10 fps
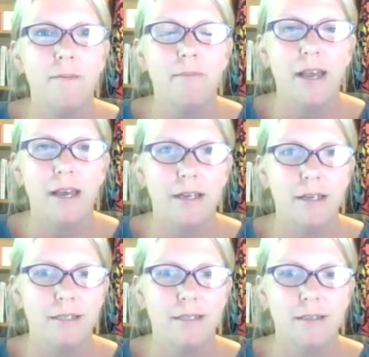That
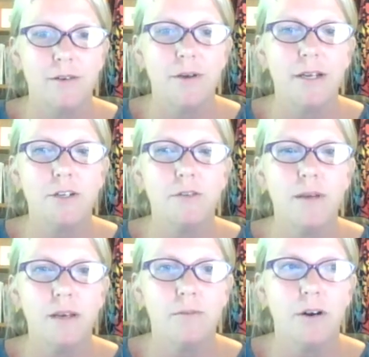is going to
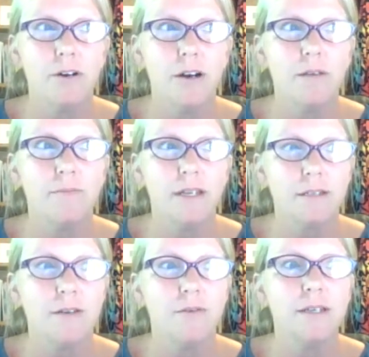be a program that's
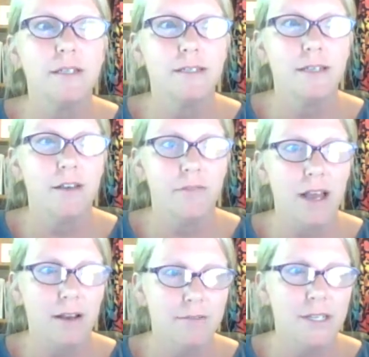going to save
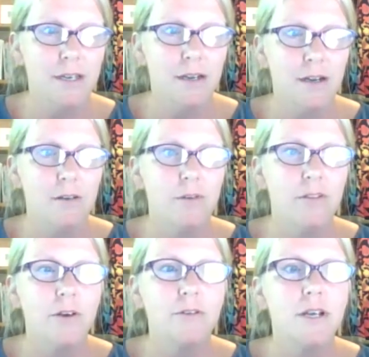lives. With
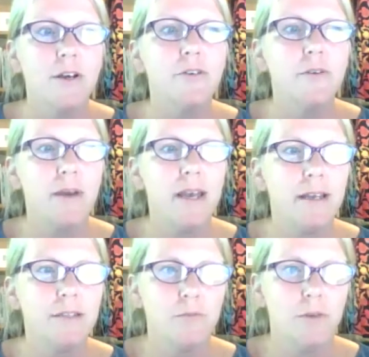those 100
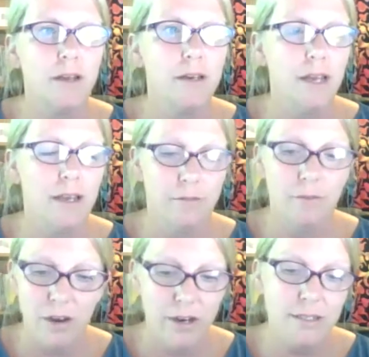beds, and
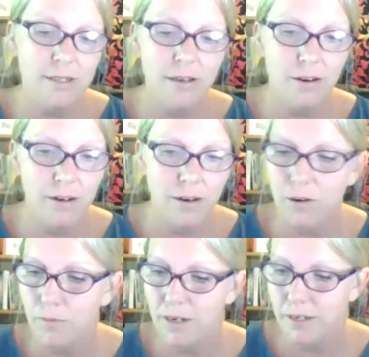honestly, our
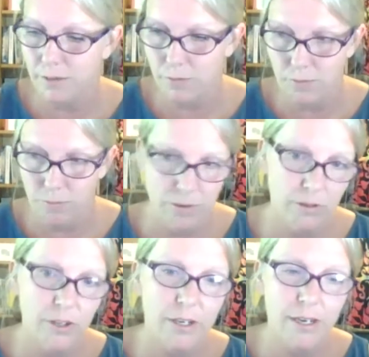goal, because we're
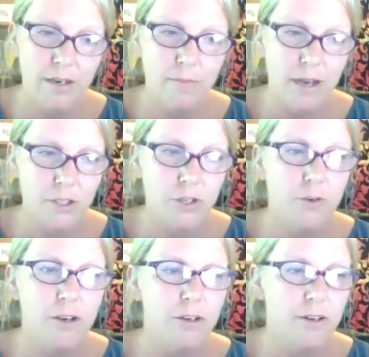looking at about
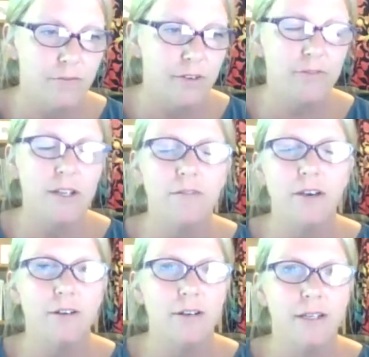250
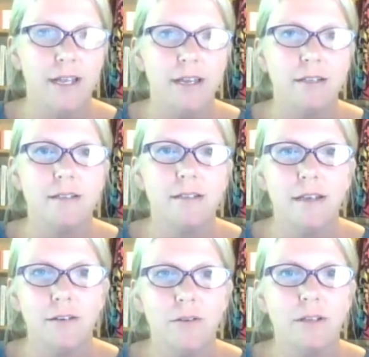veteran deaths in North